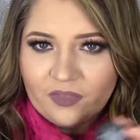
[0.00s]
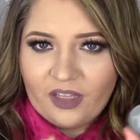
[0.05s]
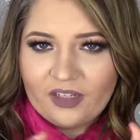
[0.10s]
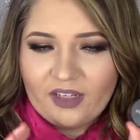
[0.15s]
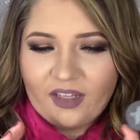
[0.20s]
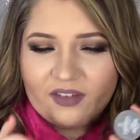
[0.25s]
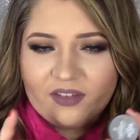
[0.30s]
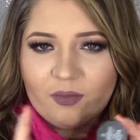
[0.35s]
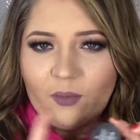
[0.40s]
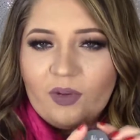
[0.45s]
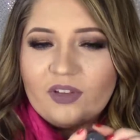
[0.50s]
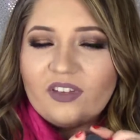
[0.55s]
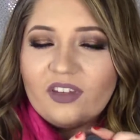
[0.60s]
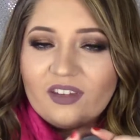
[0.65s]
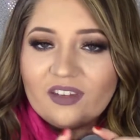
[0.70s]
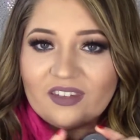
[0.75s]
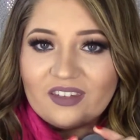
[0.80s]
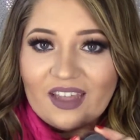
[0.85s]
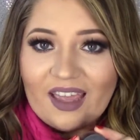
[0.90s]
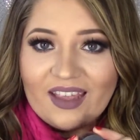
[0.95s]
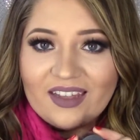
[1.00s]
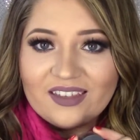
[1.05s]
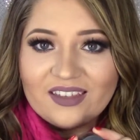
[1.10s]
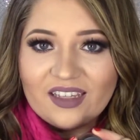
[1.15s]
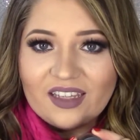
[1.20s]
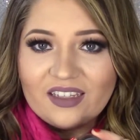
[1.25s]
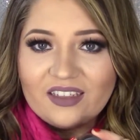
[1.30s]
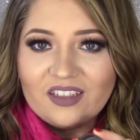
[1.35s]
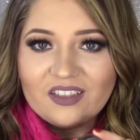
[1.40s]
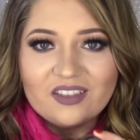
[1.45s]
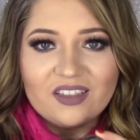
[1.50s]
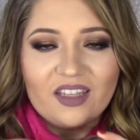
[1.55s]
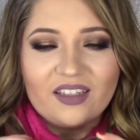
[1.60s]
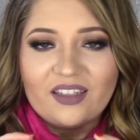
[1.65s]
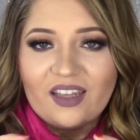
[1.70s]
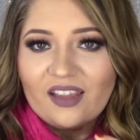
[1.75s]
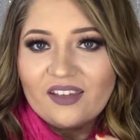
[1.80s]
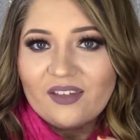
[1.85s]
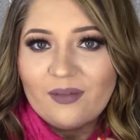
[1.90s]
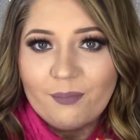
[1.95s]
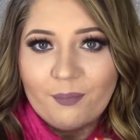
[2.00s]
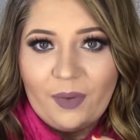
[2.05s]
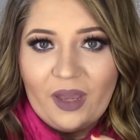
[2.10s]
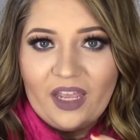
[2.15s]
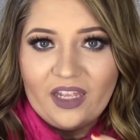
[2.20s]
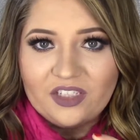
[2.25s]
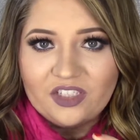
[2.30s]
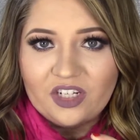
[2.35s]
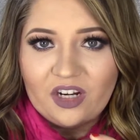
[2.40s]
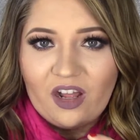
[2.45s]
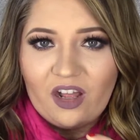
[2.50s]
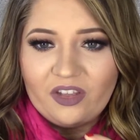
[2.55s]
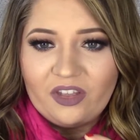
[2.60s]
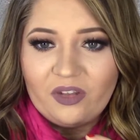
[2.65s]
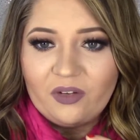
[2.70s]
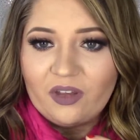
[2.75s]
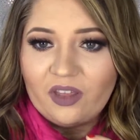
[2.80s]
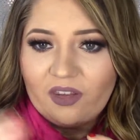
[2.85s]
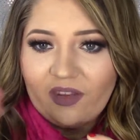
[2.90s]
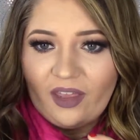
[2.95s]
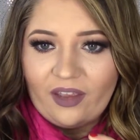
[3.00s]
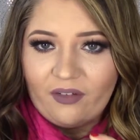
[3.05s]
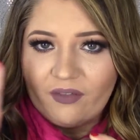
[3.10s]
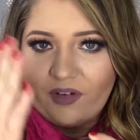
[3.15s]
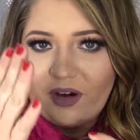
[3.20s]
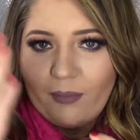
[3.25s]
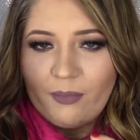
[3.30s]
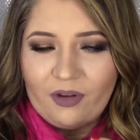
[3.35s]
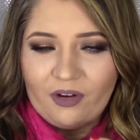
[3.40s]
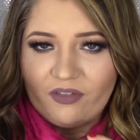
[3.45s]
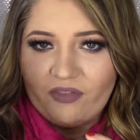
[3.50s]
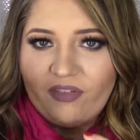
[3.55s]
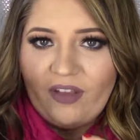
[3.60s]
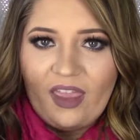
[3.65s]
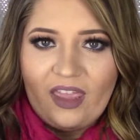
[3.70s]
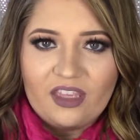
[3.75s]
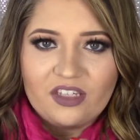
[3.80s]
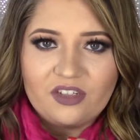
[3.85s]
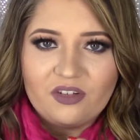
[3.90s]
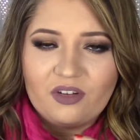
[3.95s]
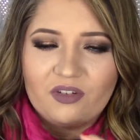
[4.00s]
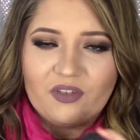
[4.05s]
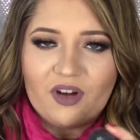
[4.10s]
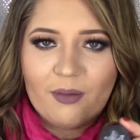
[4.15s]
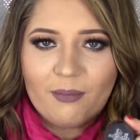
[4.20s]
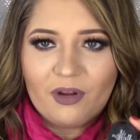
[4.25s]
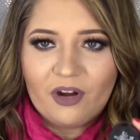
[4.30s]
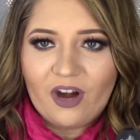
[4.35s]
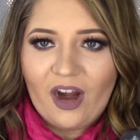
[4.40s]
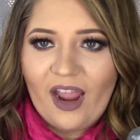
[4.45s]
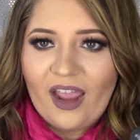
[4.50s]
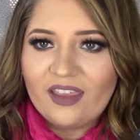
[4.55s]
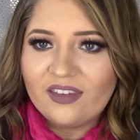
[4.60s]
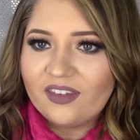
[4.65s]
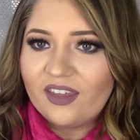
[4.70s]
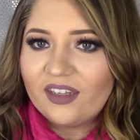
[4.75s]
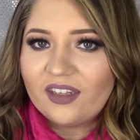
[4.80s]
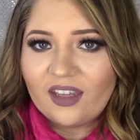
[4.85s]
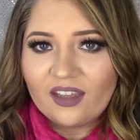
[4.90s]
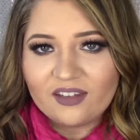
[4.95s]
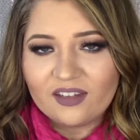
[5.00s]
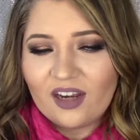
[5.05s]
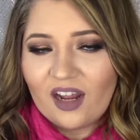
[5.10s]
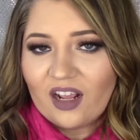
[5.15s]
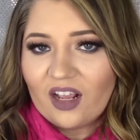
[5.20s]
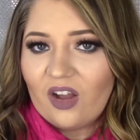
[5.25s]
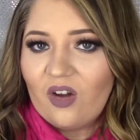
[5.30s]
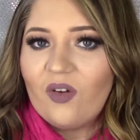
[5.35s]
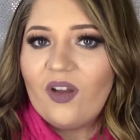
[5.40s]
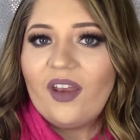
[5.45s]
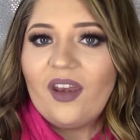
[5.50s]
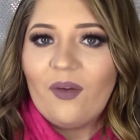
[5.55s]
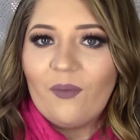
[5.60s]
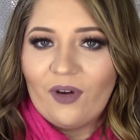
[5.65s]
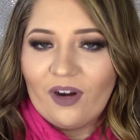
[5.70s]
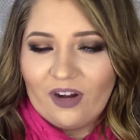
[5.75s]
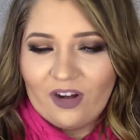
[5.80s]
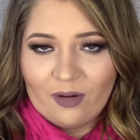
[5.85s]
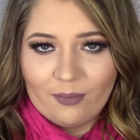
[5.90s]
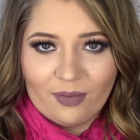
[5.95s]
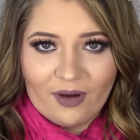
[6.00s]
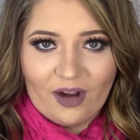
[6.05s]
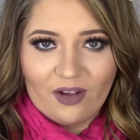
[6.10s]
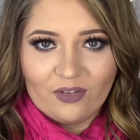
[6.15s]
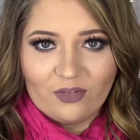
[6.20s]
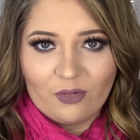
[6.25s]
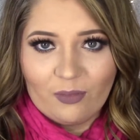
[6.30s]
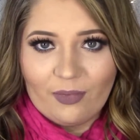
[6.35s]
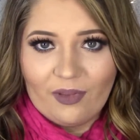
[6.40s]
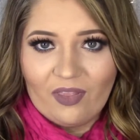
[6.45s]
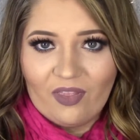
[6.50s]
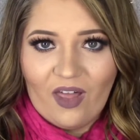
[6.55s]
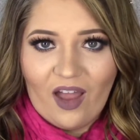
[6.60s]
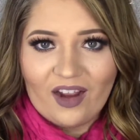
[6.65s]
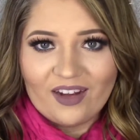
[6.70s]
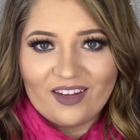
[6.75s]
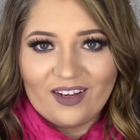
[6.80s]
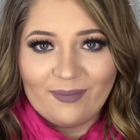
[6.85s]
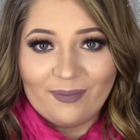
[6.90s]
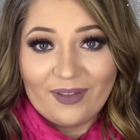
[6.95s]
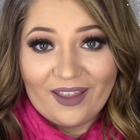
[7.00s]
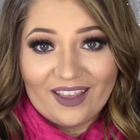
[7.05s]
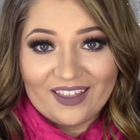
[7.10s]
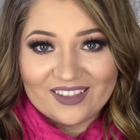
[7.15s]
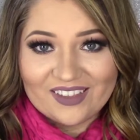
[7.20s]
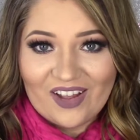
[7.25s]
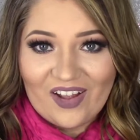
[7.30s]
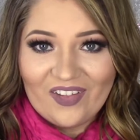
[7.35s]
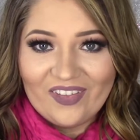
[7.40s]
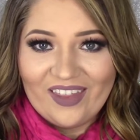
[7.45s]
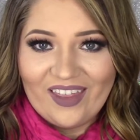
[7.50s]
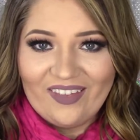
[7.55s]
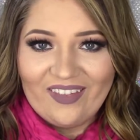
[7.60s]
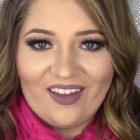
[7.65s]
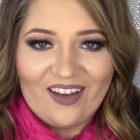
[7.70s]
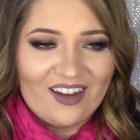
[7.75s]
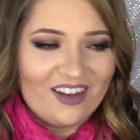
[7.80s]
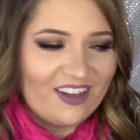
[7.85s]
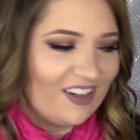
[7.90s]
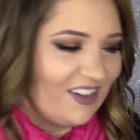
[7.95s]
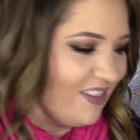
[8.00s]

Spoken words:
It doesn't, once it sets, it doesn't budge at all. You can like rub your face, you can rub your eyes, it does not go anywhere. Your brows will be locked in place all day long.